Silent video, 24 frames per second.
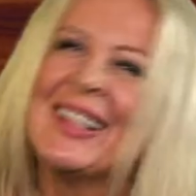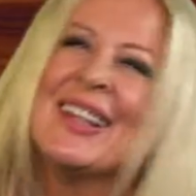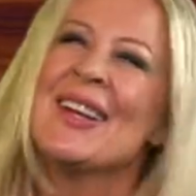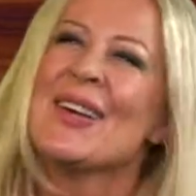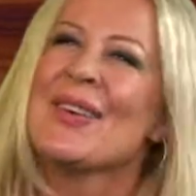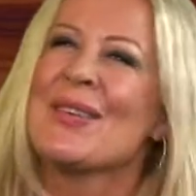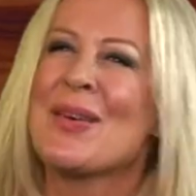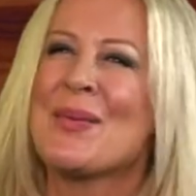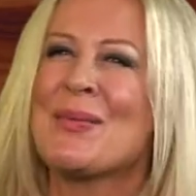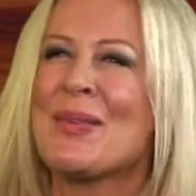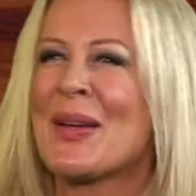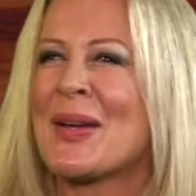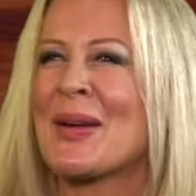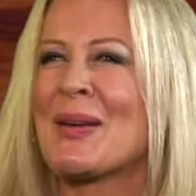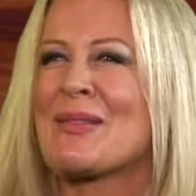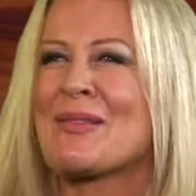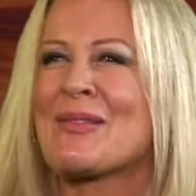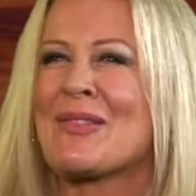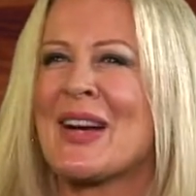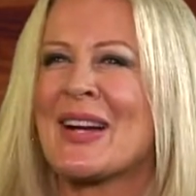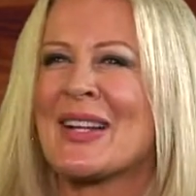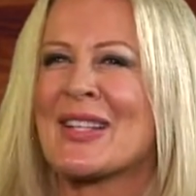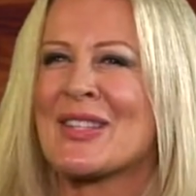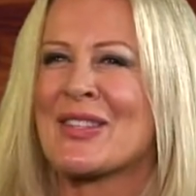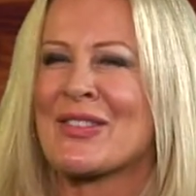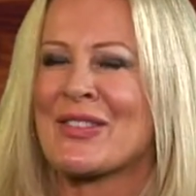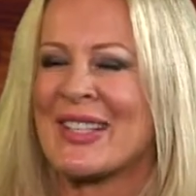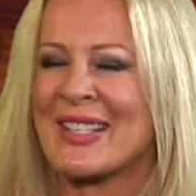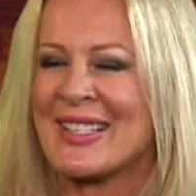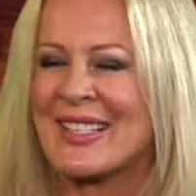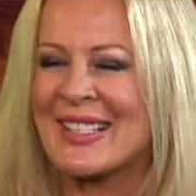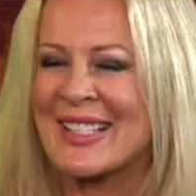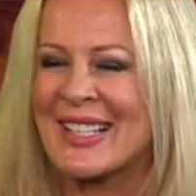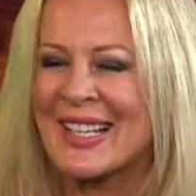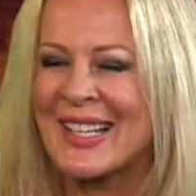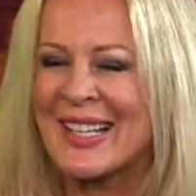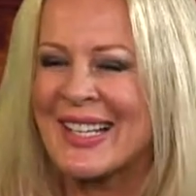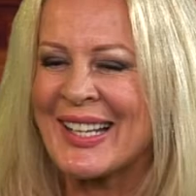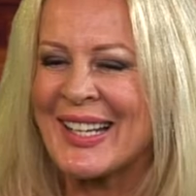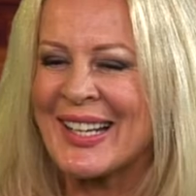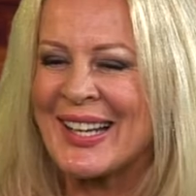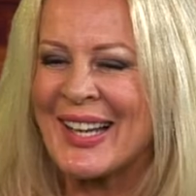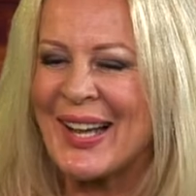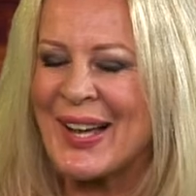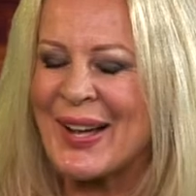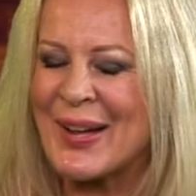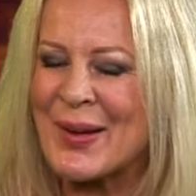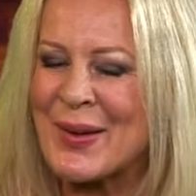We've become fast friends.
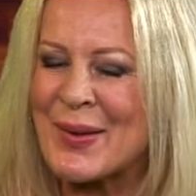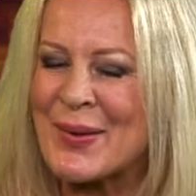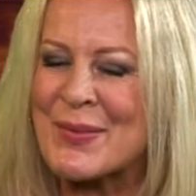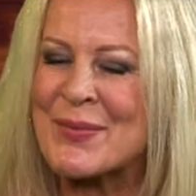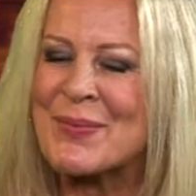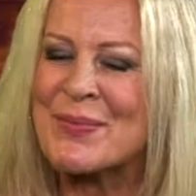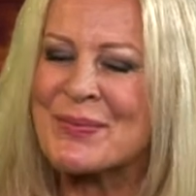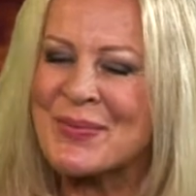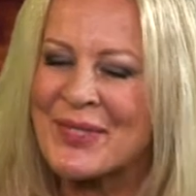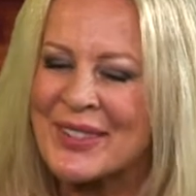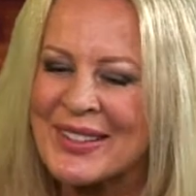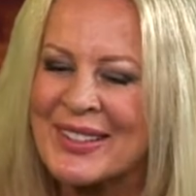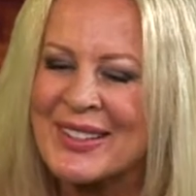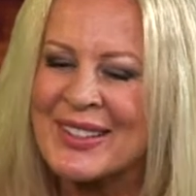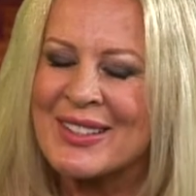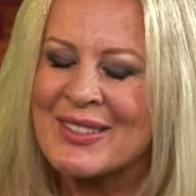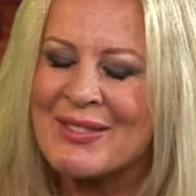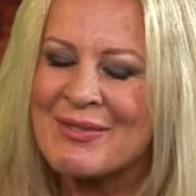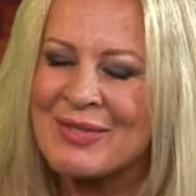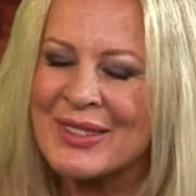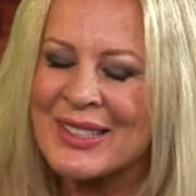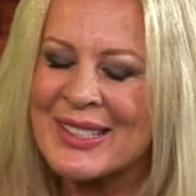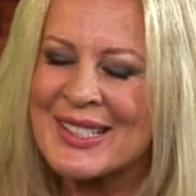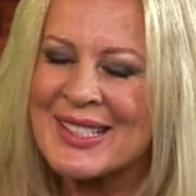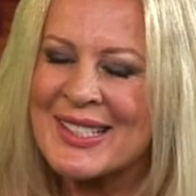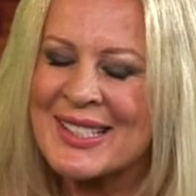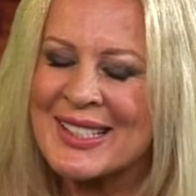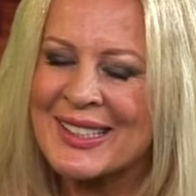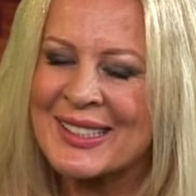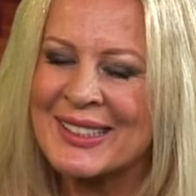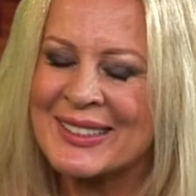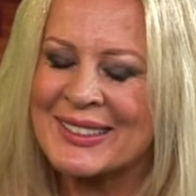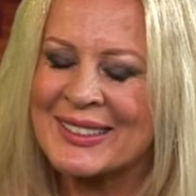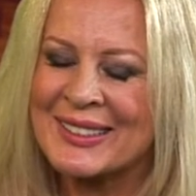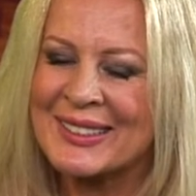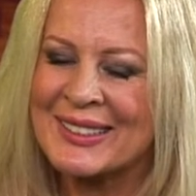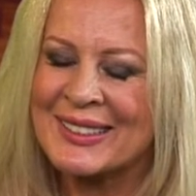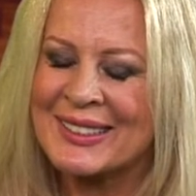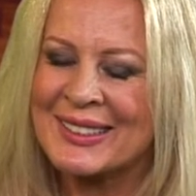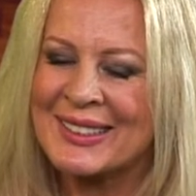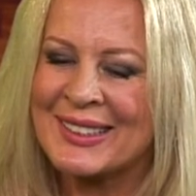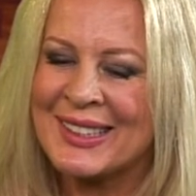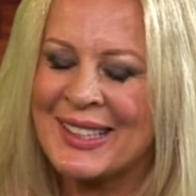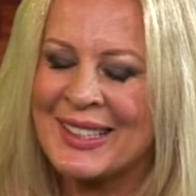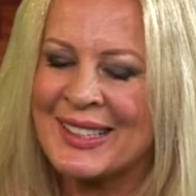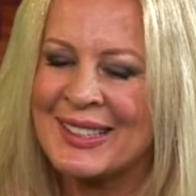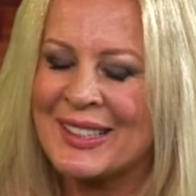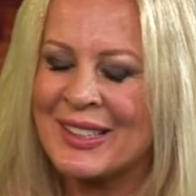But
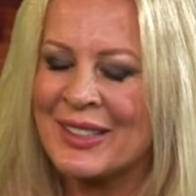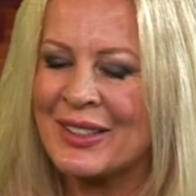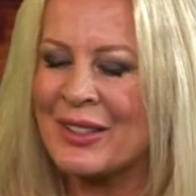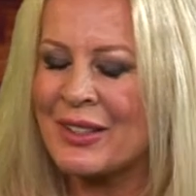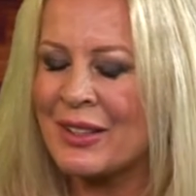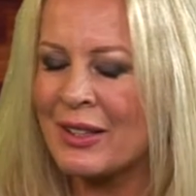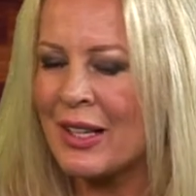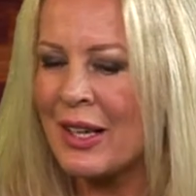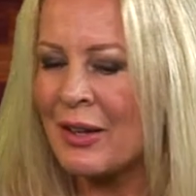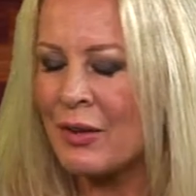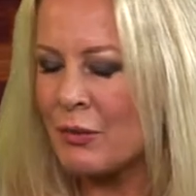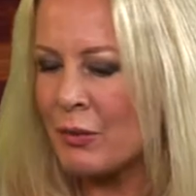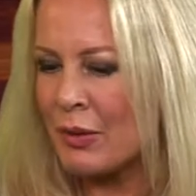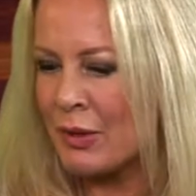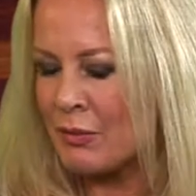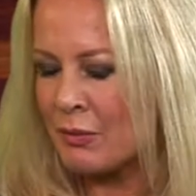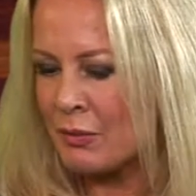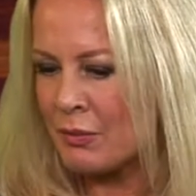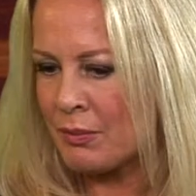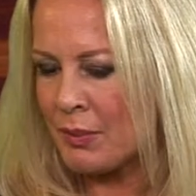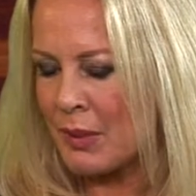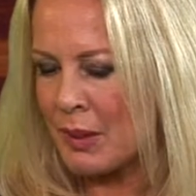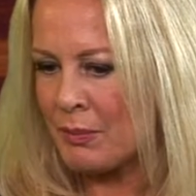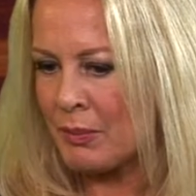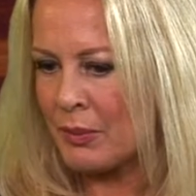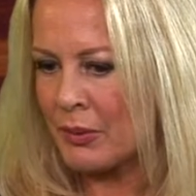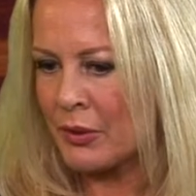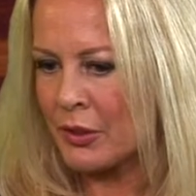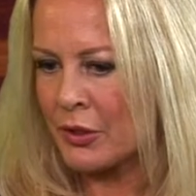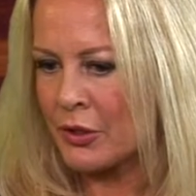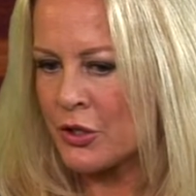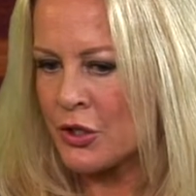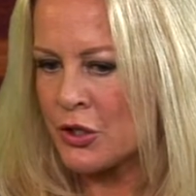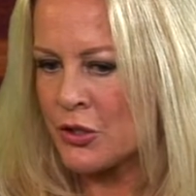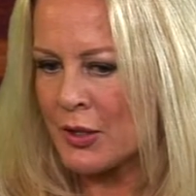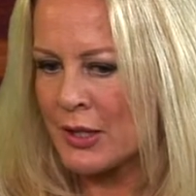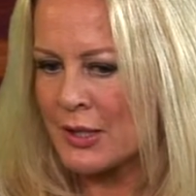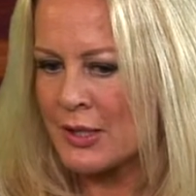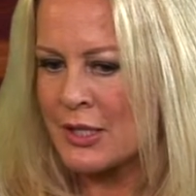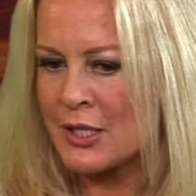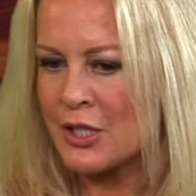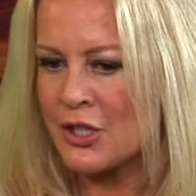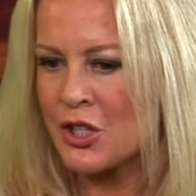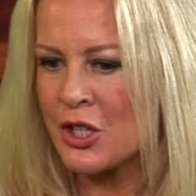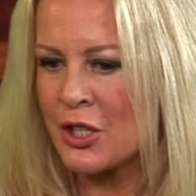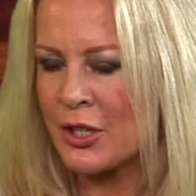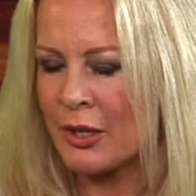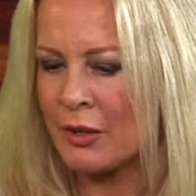yeah, and when people are
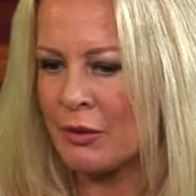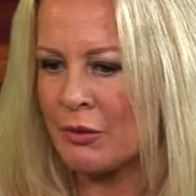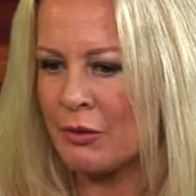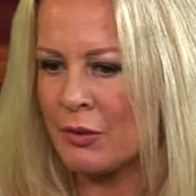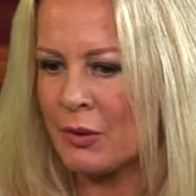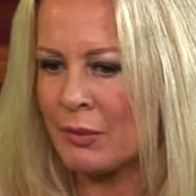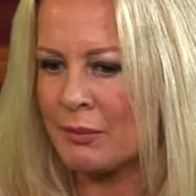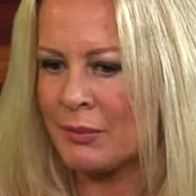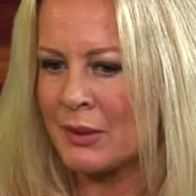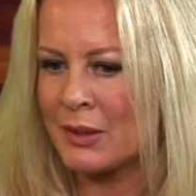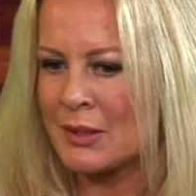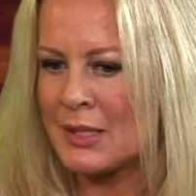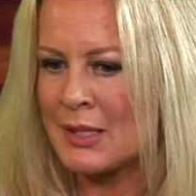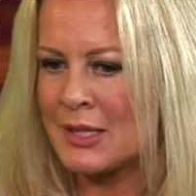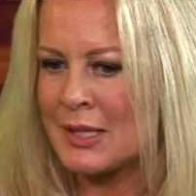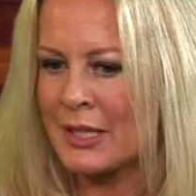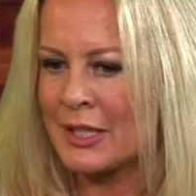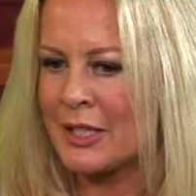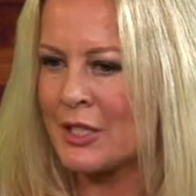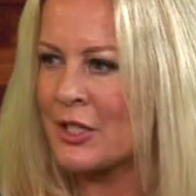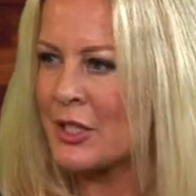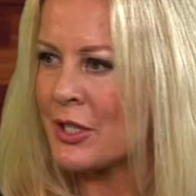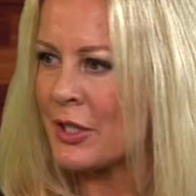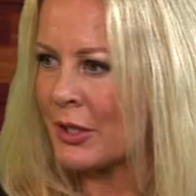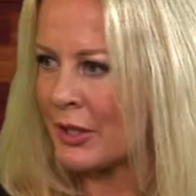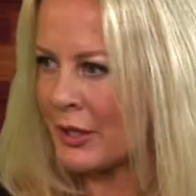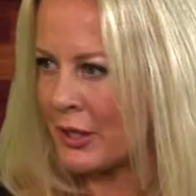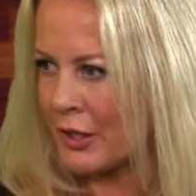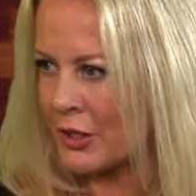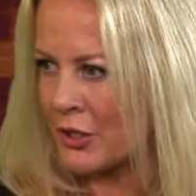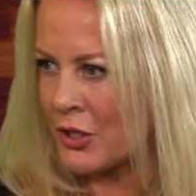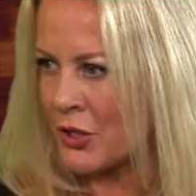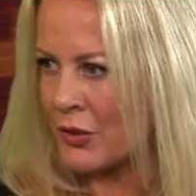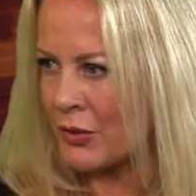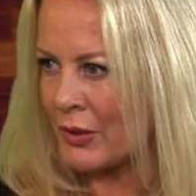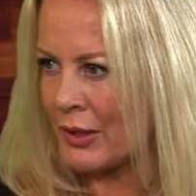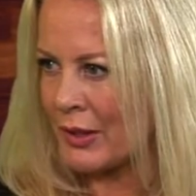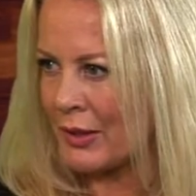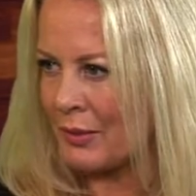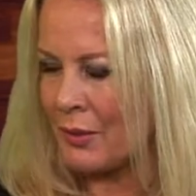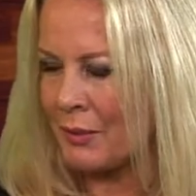transitioning from the city to the country,